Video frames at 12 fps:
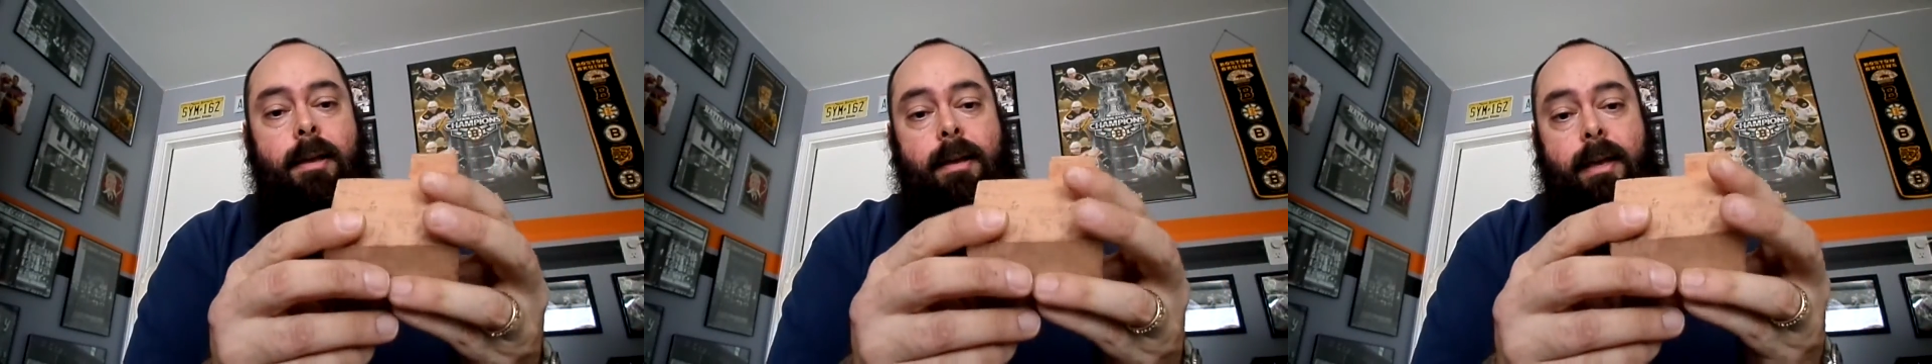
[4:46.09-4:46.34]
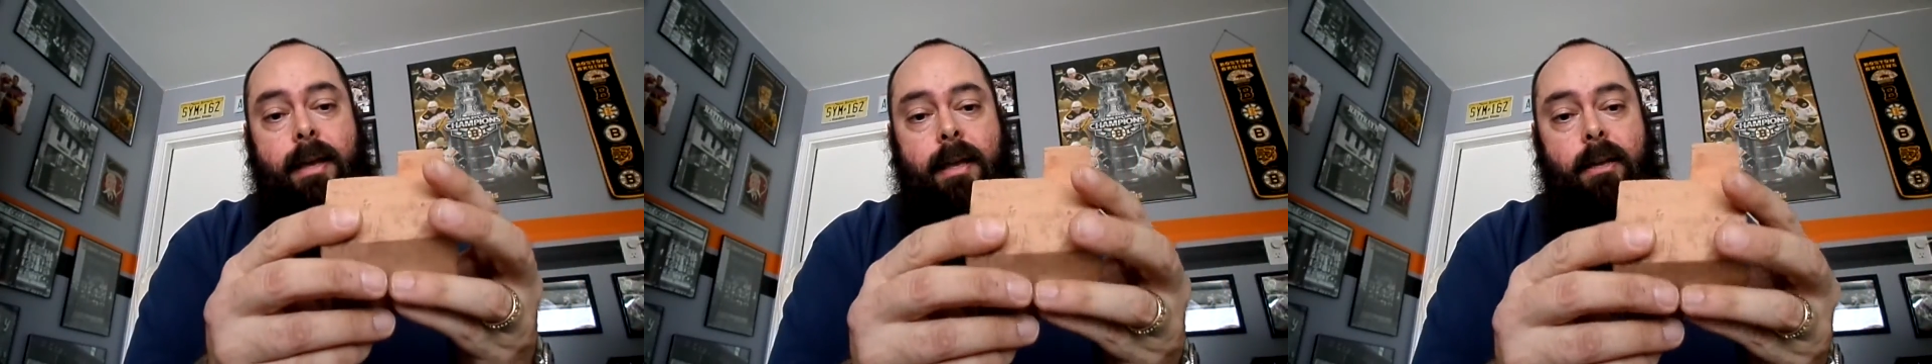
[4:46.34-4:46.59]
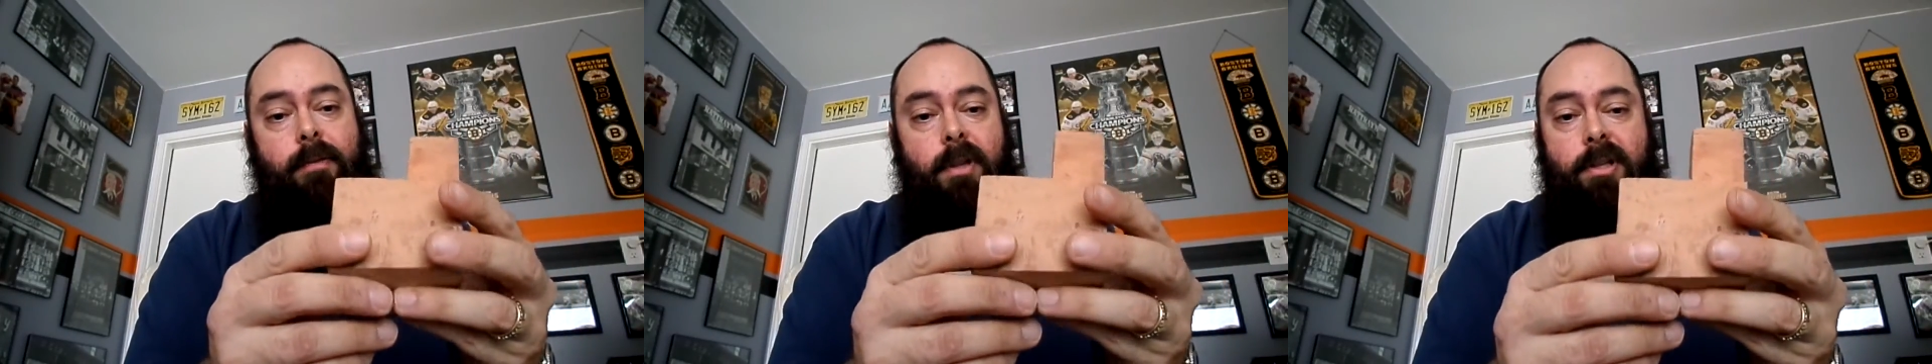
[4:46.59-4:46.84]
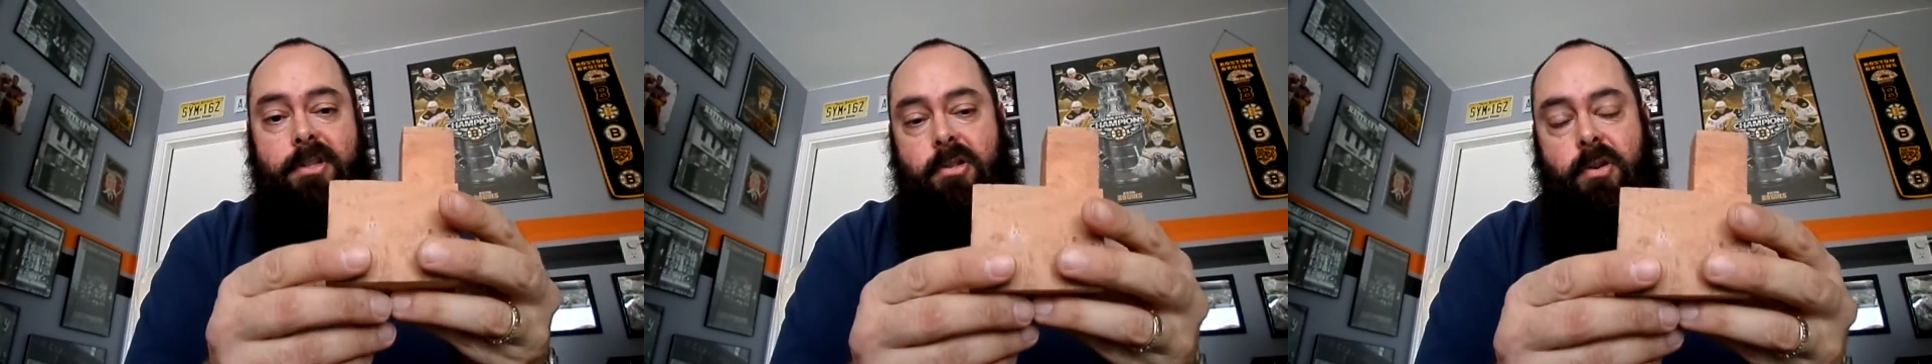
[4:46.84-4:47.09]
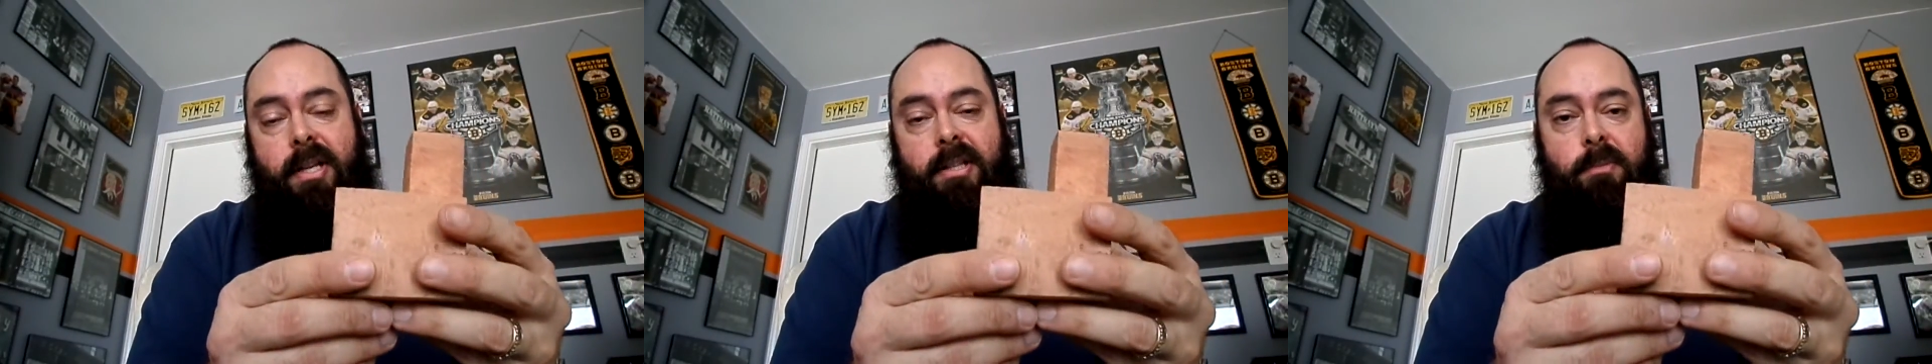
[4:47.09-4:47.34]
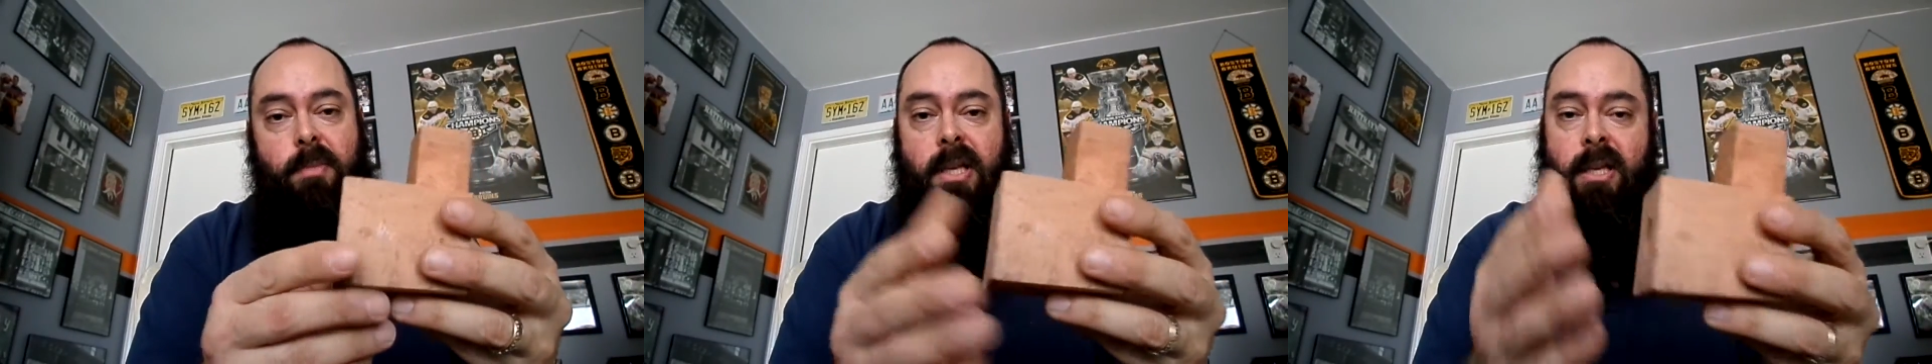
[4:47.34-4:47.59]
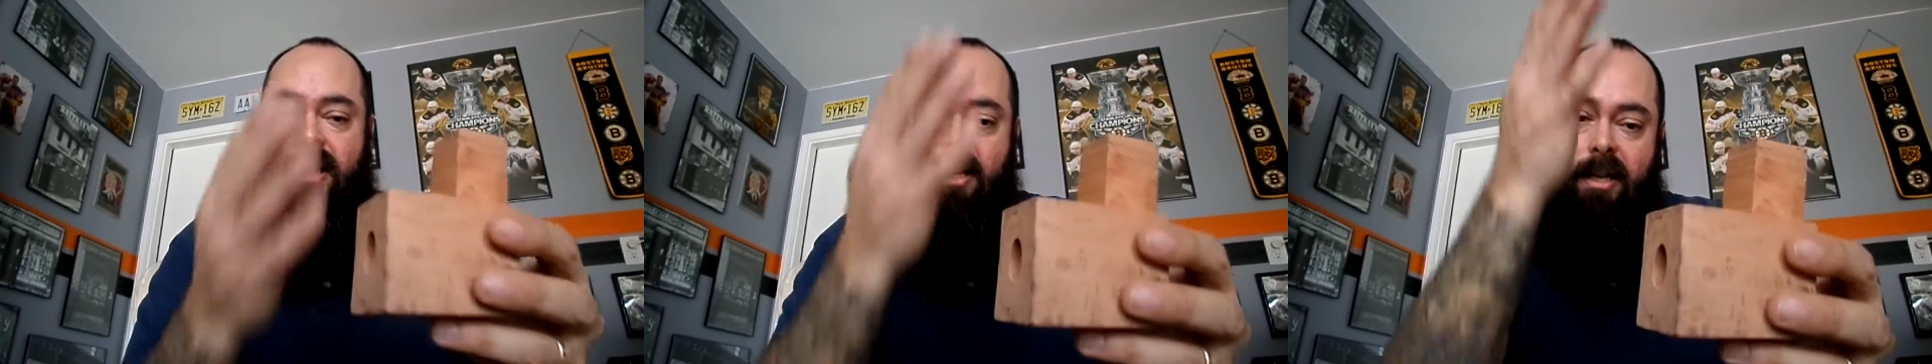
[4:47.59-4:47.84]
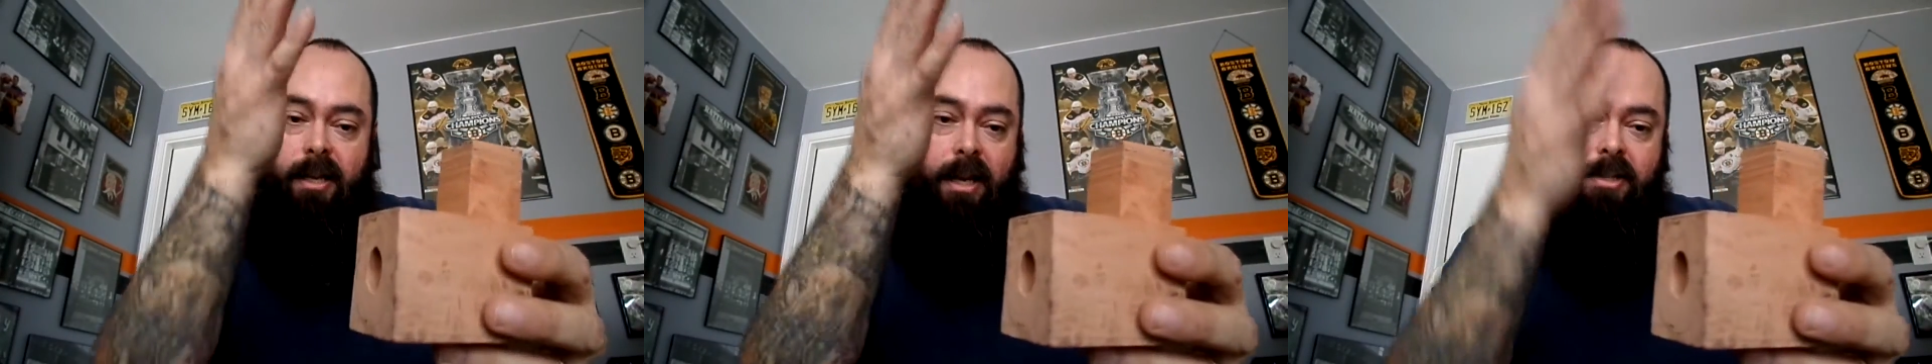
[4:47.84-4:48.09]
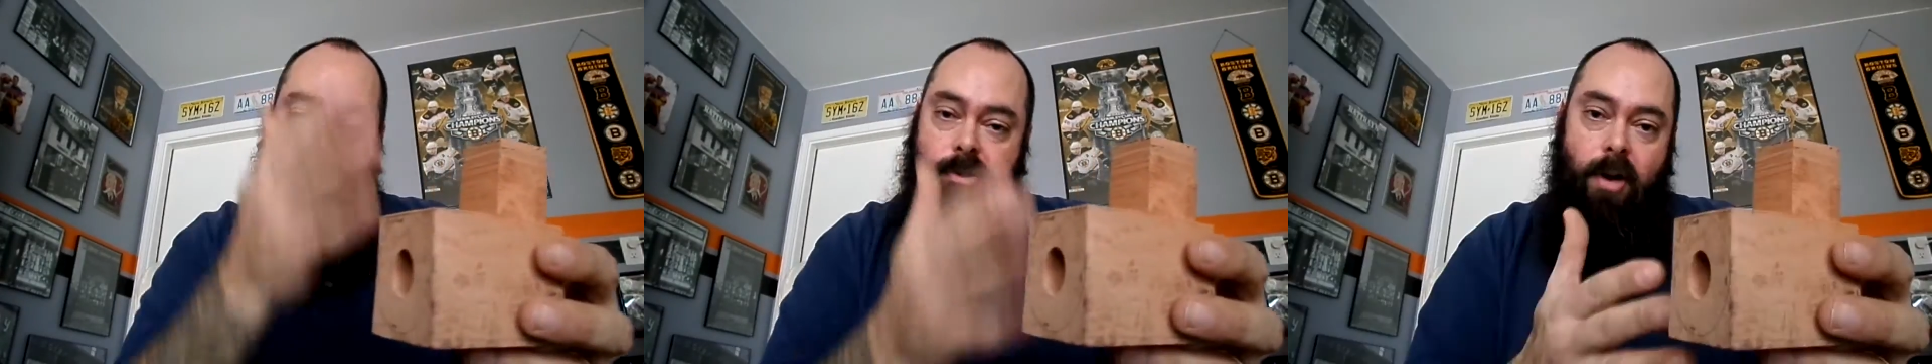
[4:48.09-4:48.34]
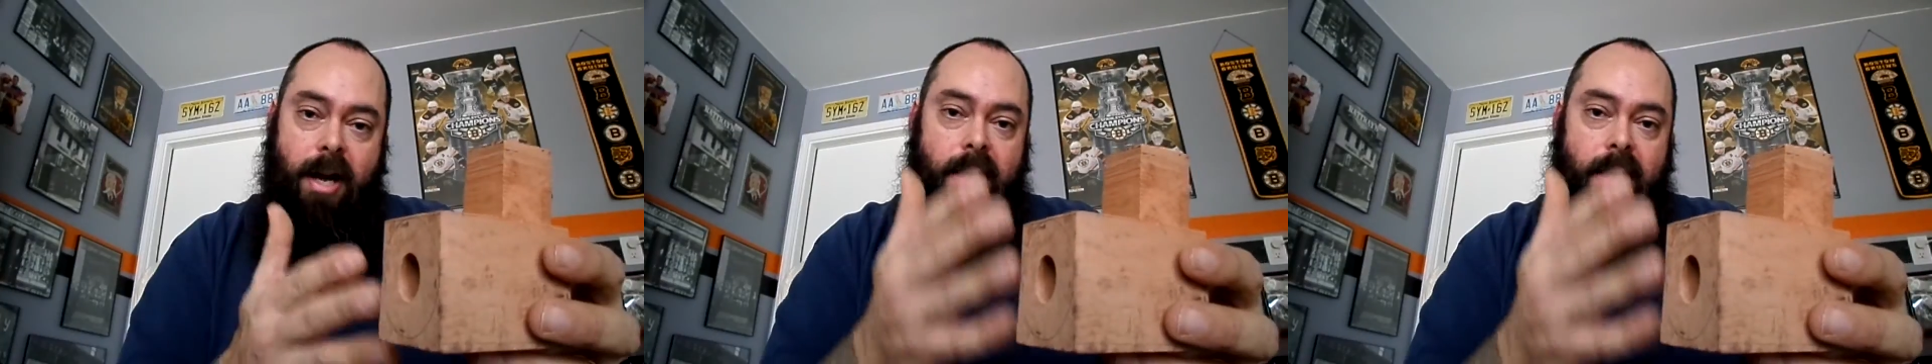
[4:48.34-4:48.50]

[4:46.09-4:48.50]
and if it looks straight to me, and then I just try